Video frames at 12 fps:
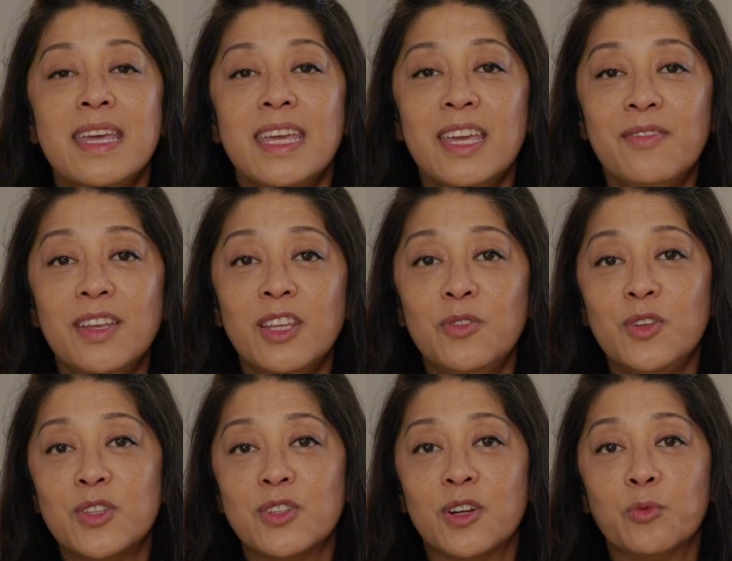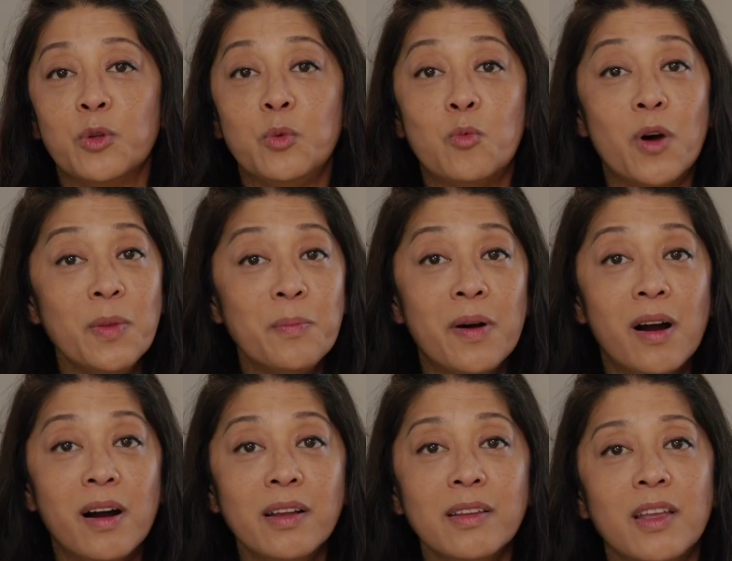Even if you start with one
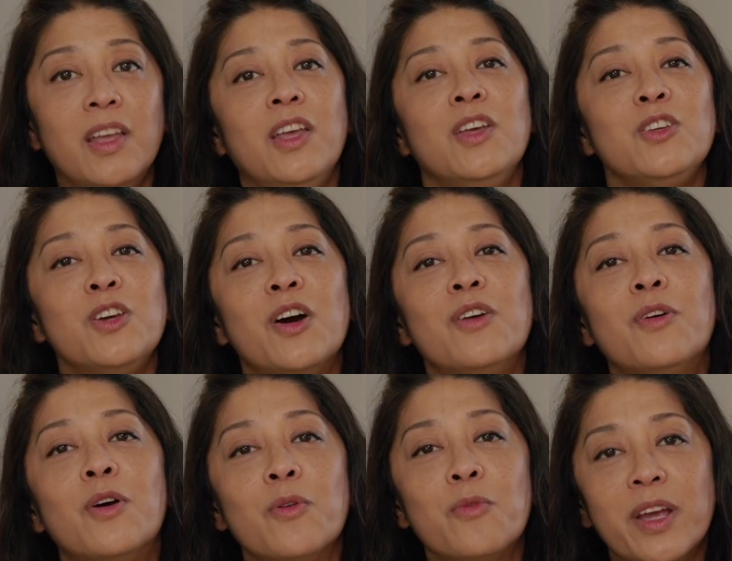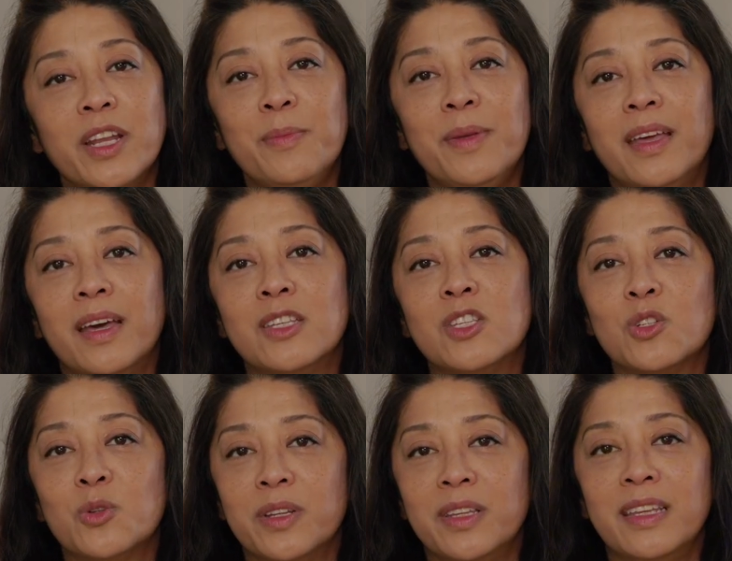pot, you have already begun
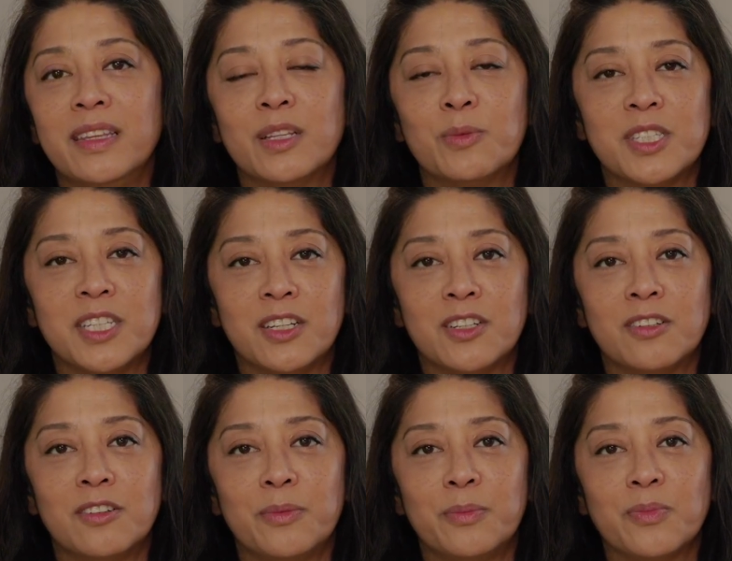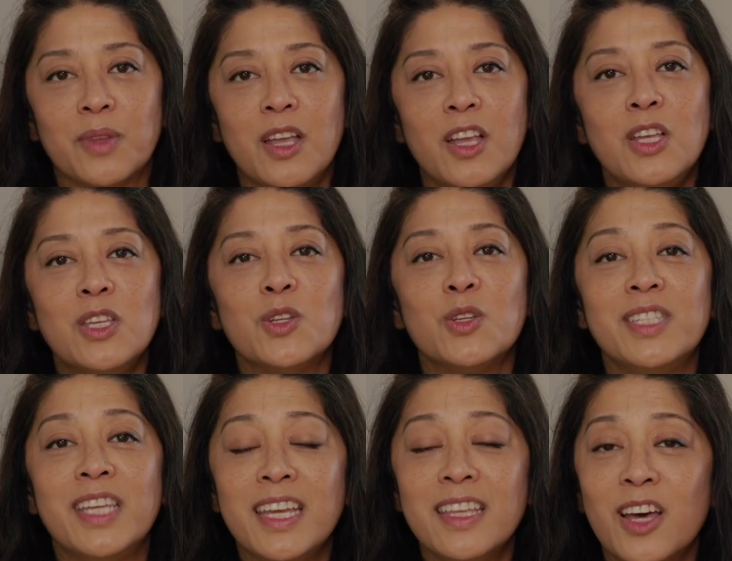stewarding that potential. So
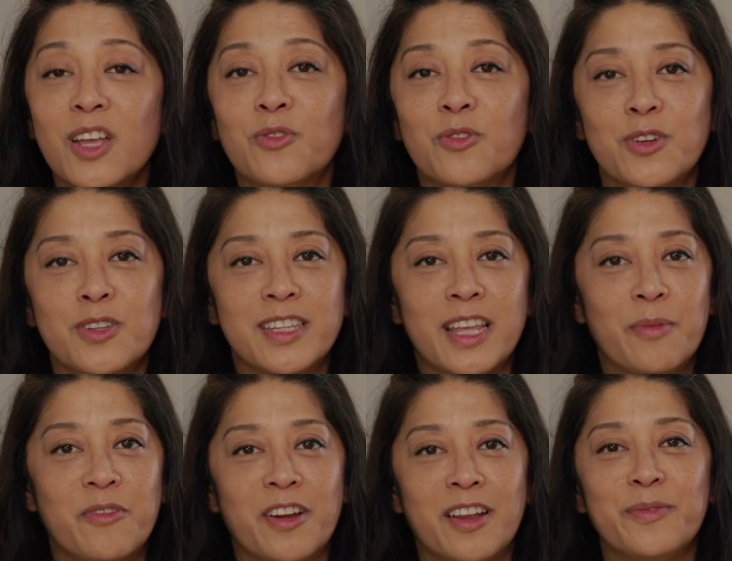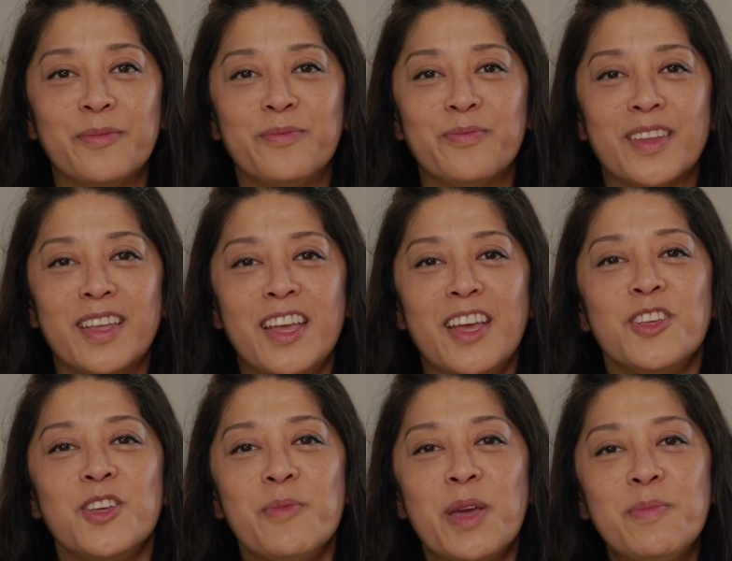take that first step, friend.
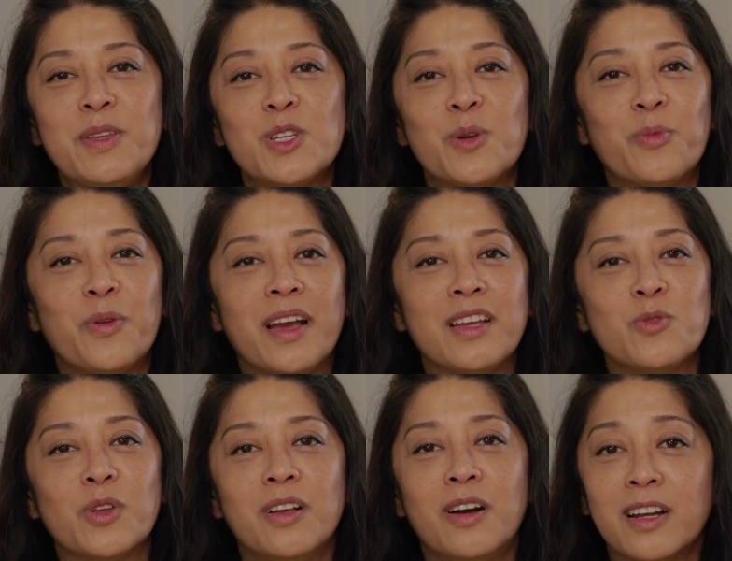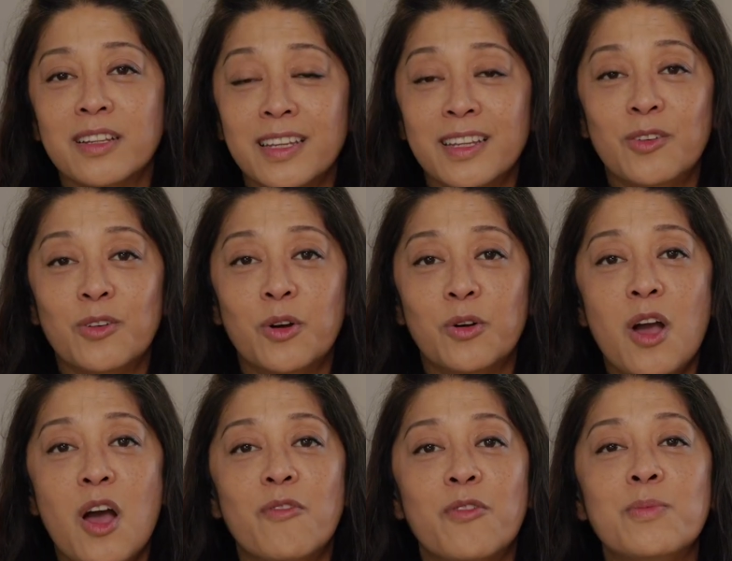You may be surprised what God can grow
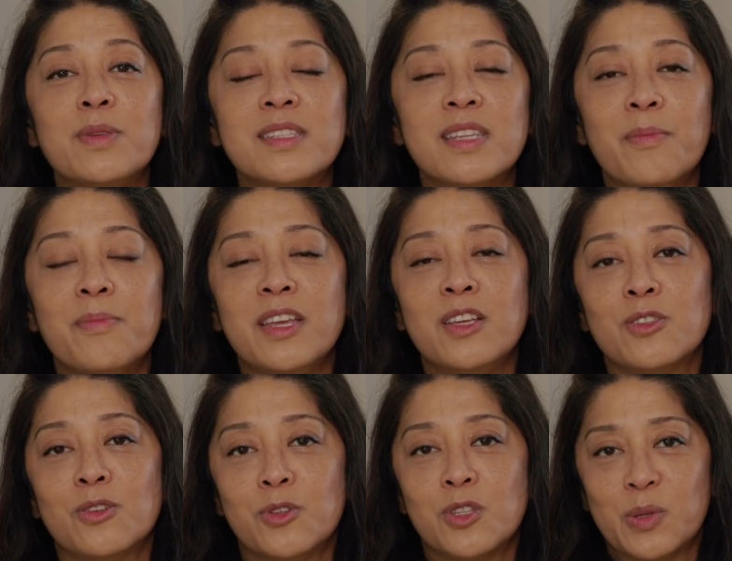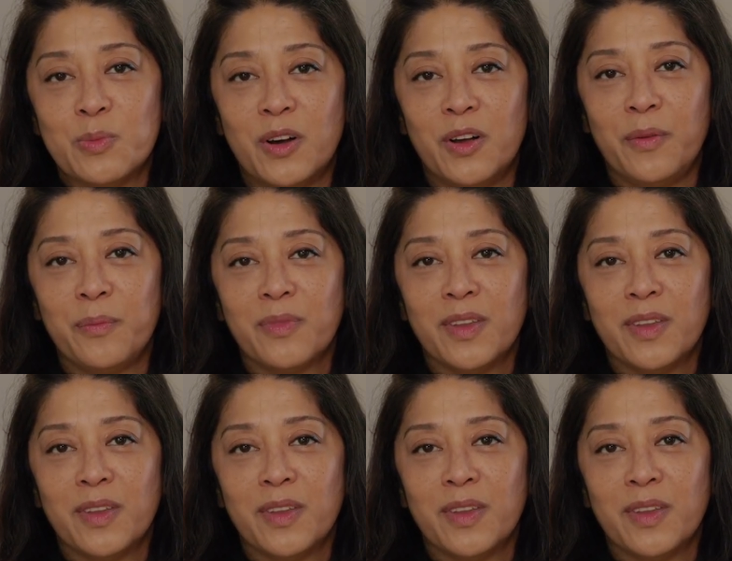from something so small.